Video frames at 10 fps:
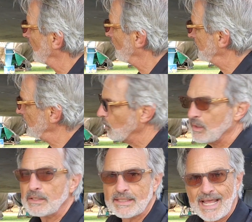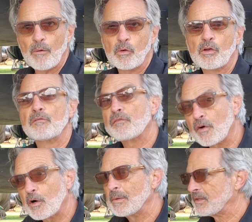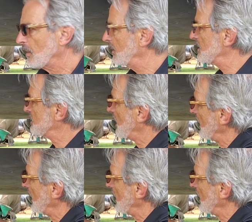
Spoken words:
Hopefully you will. That will confirm that there is